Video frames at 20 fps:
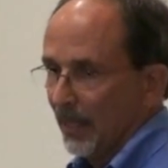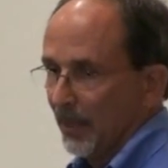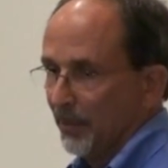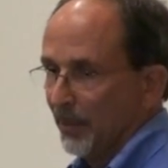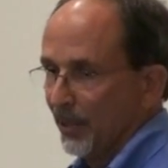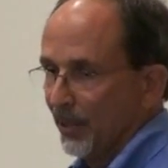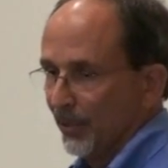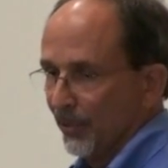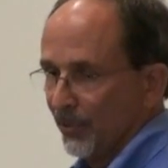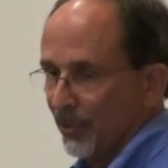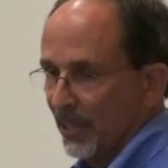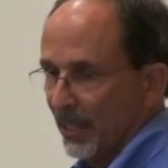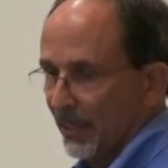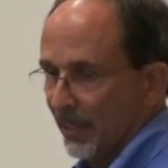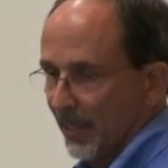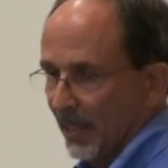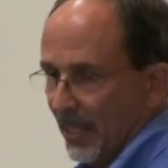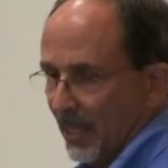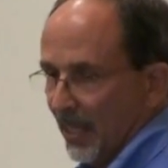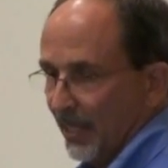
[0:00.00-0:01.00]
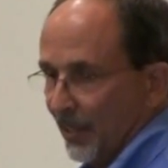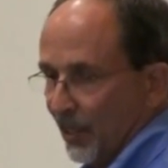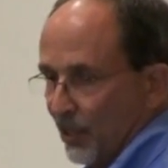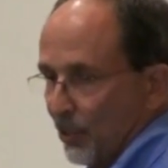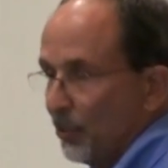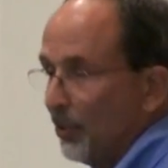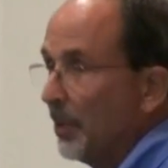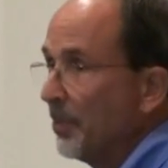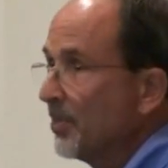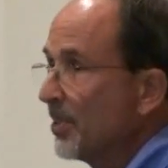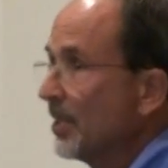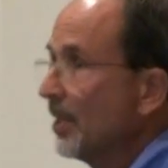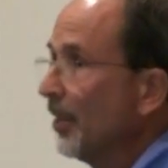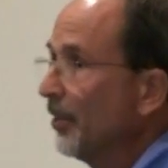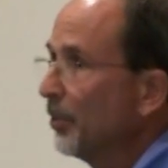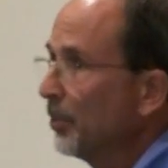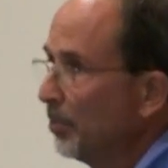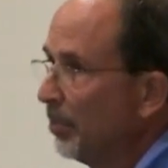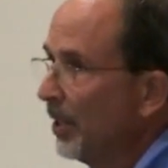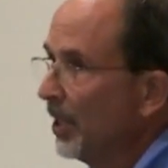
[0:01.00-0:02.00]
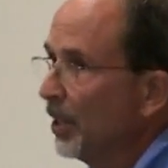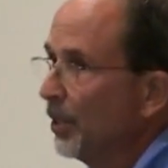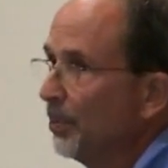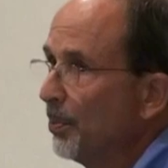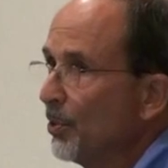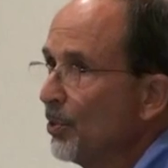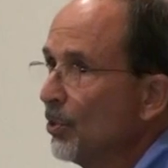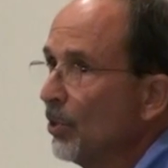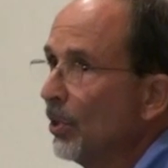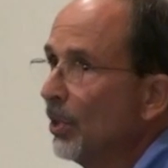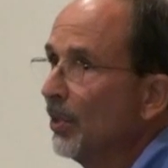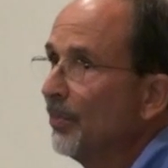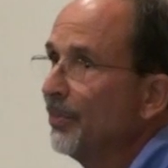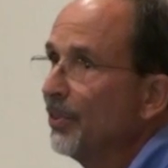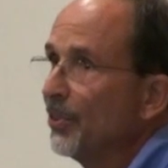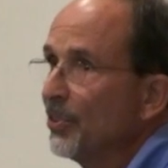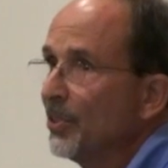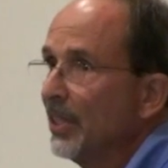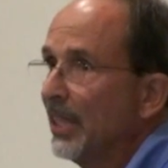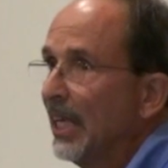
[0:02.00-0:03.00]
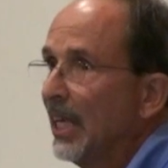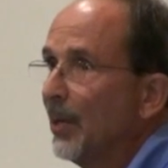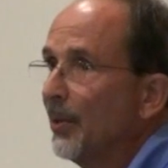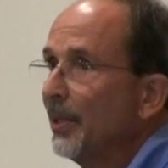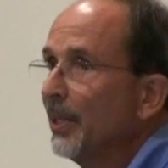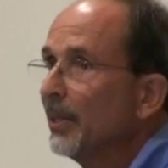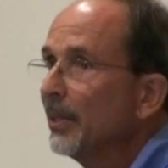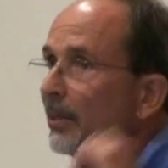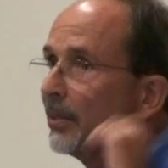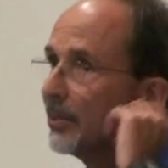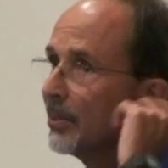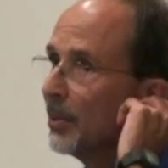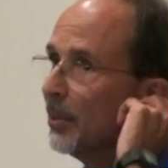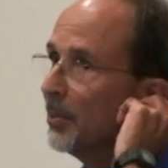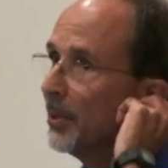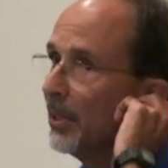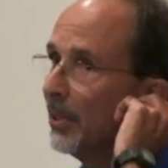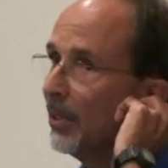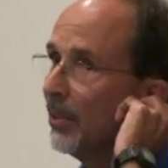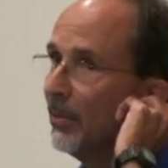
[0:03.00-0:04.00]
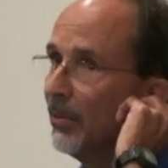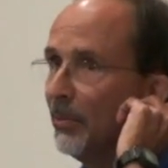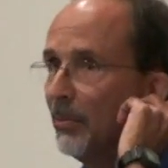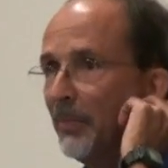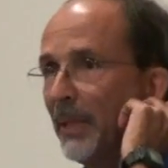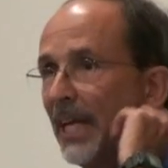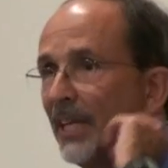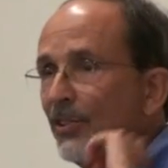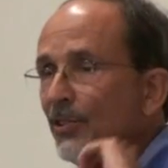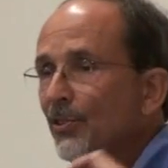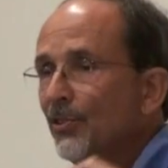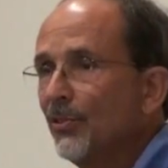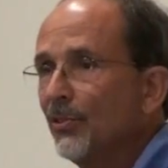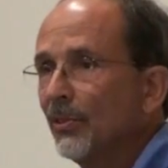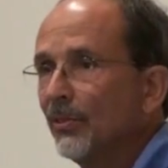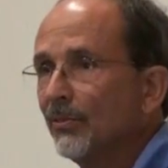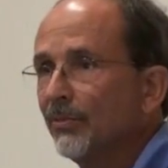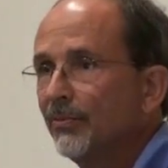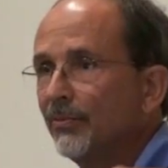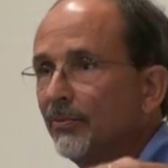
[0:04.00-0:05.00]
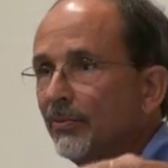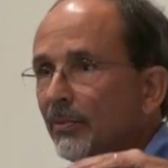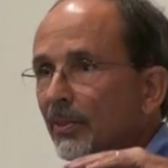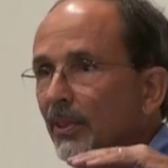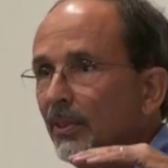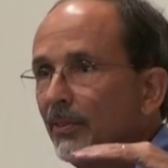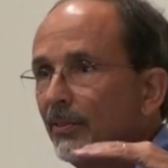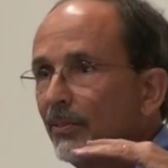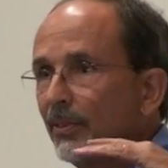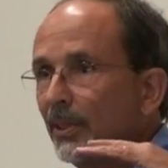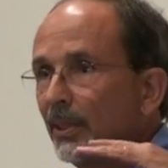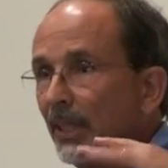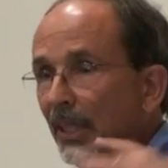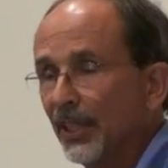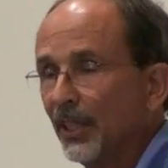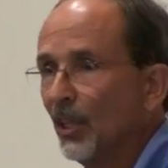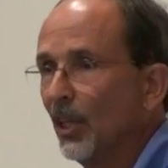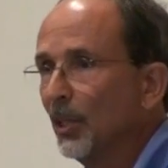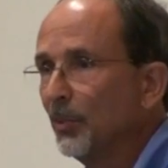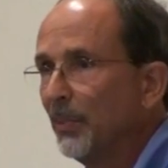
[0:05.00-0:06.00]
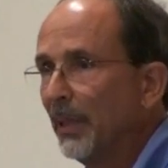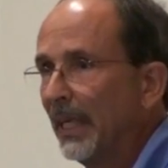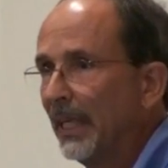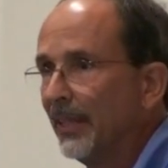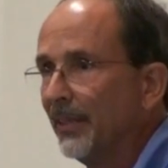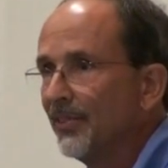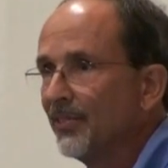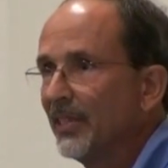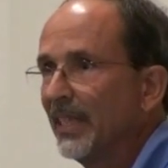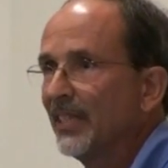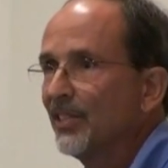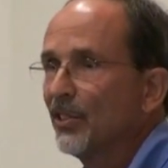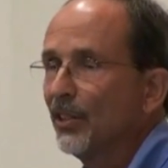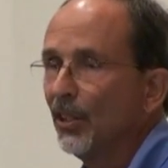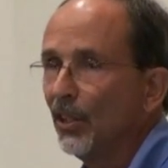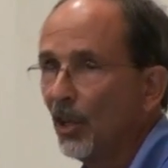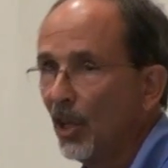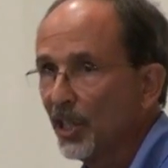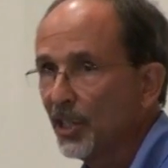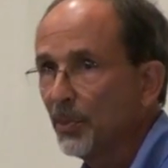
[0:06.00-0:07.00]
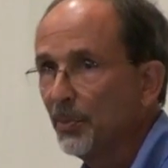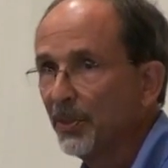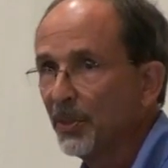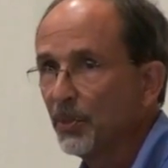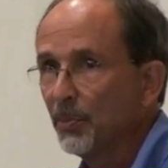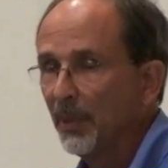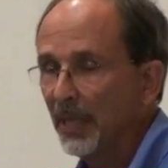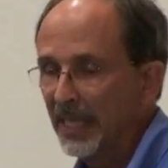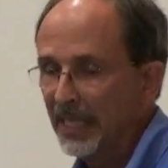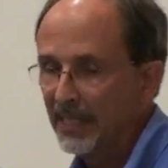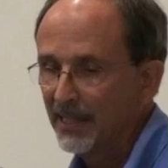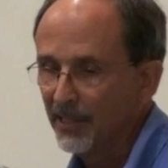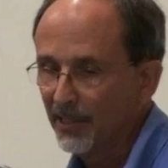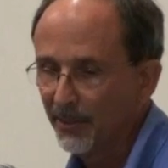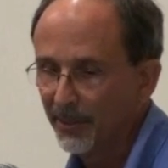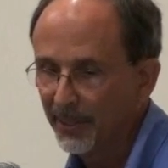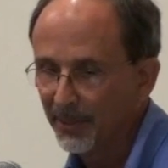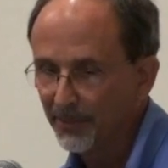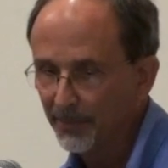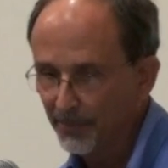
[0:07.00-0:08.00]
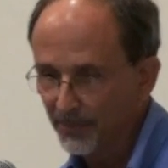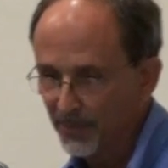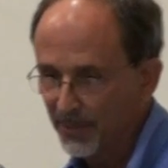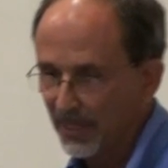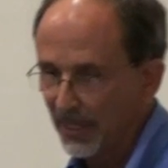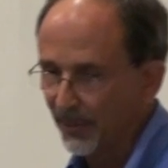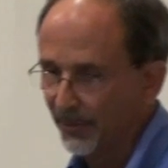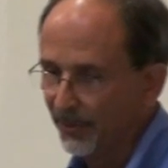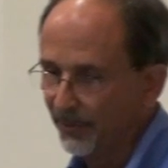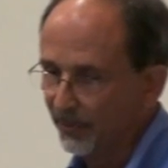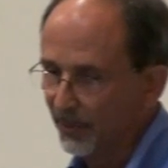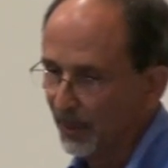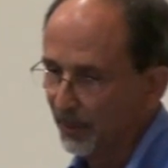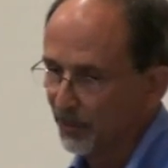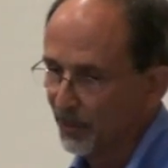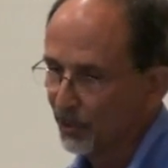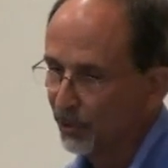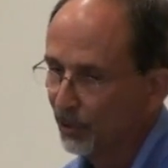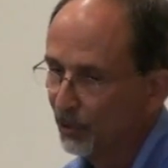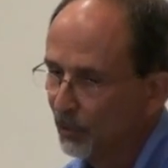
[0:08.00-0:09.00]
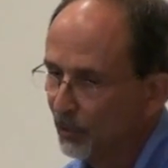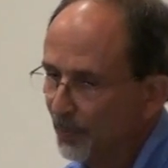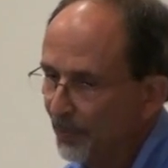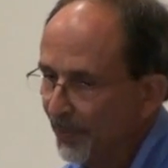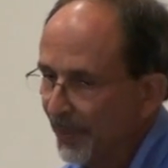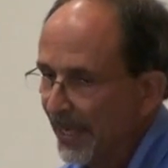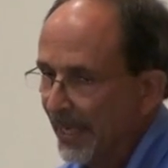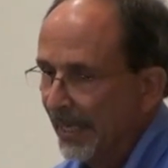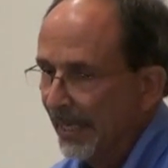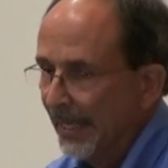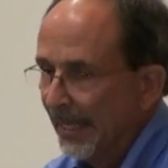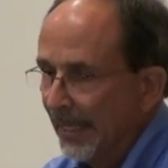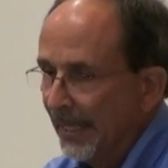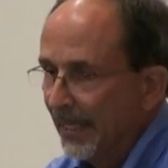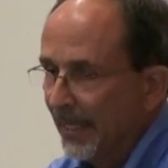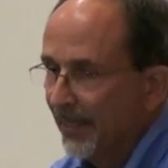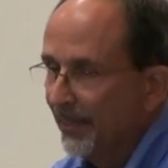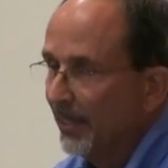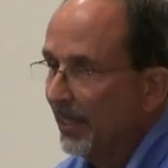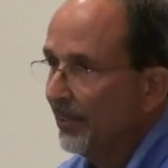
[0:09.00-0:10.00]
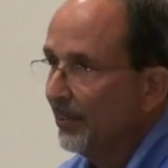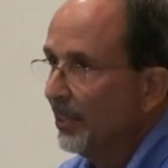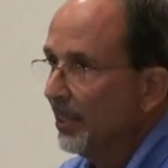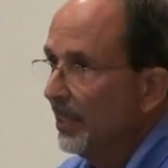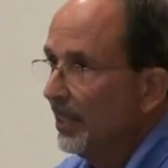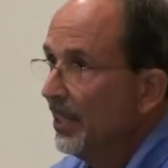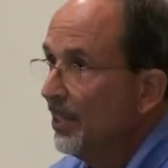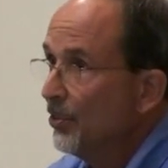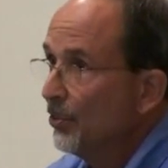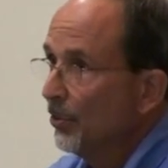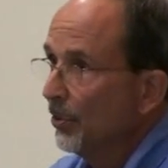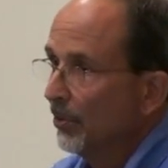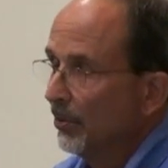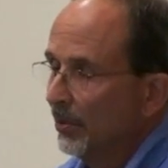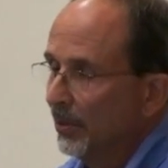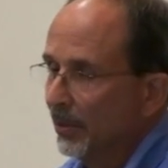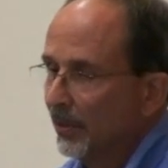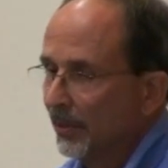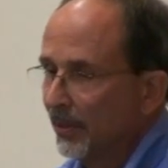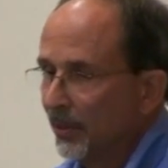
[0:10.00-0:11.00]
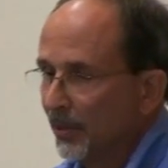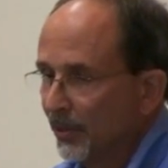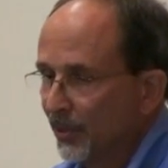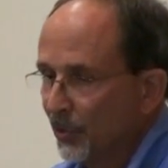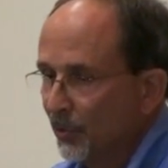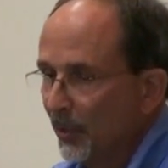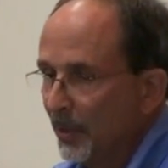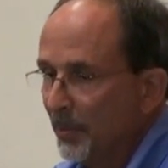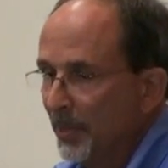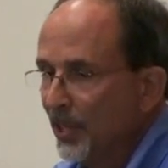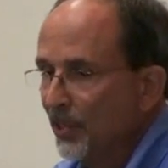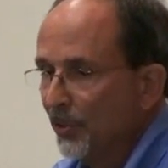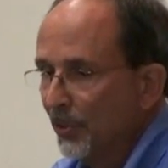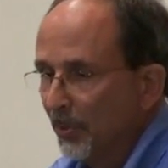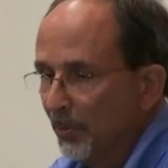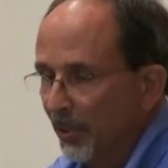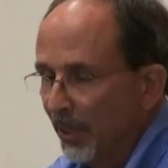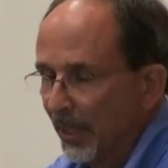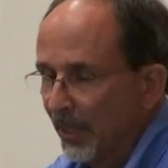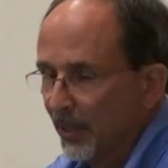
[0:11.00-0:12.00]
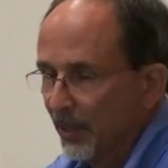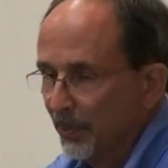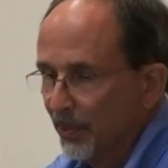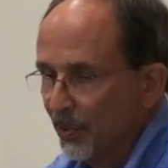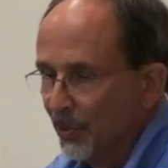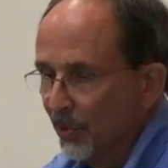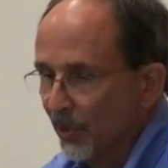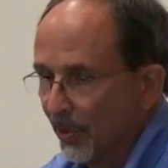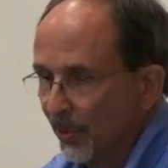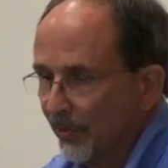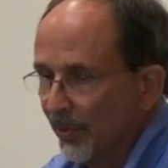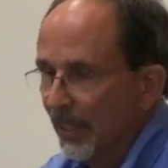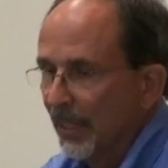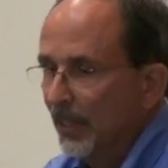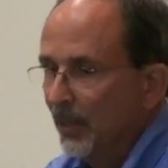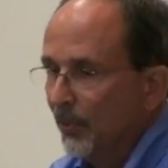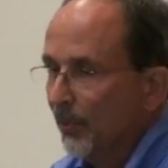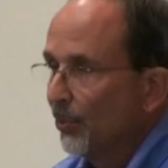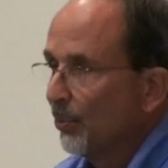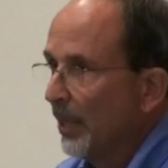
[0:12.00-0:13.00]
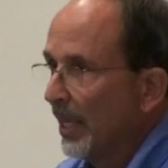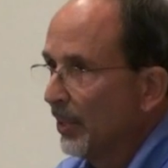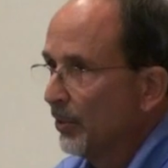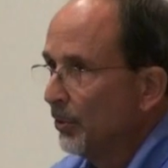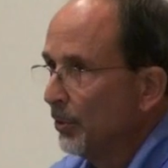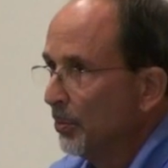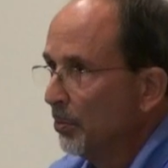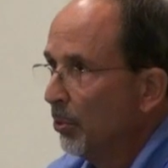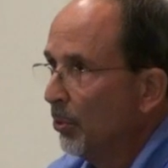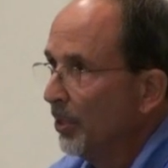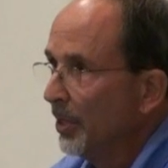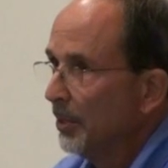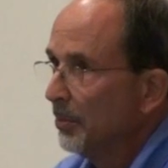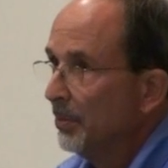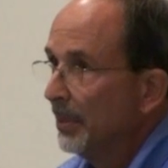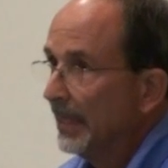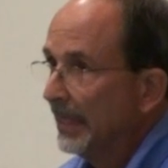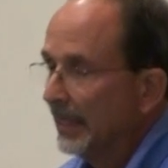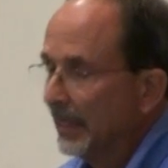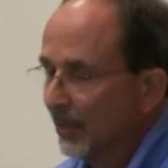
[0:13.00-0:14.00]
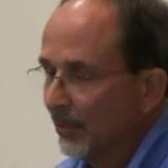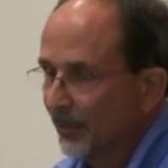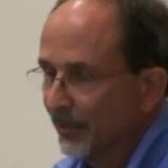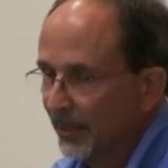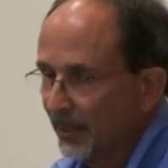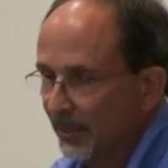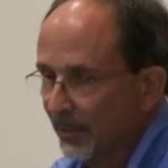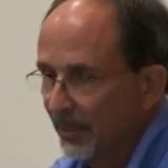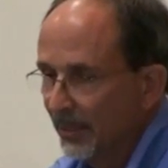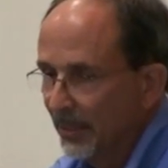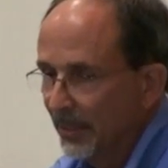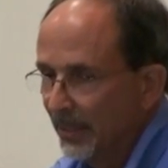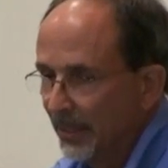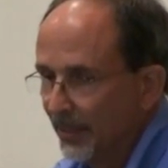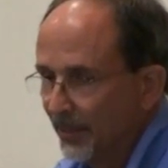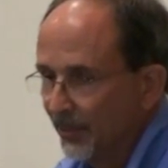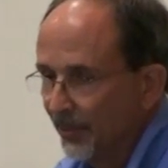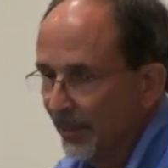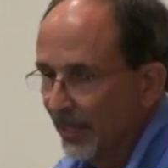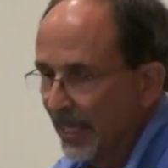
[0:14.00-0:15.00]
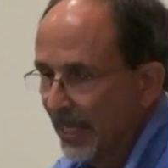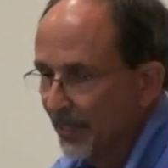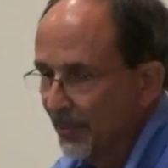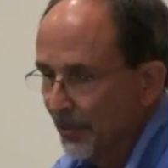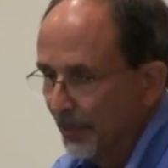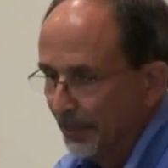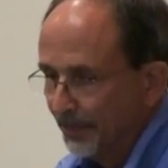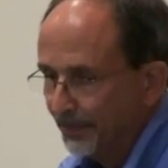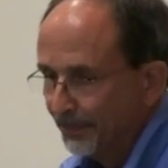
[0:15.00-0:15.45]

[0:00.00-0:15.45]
But you'll see that in the extreme southern part of the preserve, there's an area, some little patches of unlogged pinelands. That's the Lawson Pines area, south of Gum Slough. And then the extreme eastern part of the preserve, with Raccoon Point being there on the eastern edge.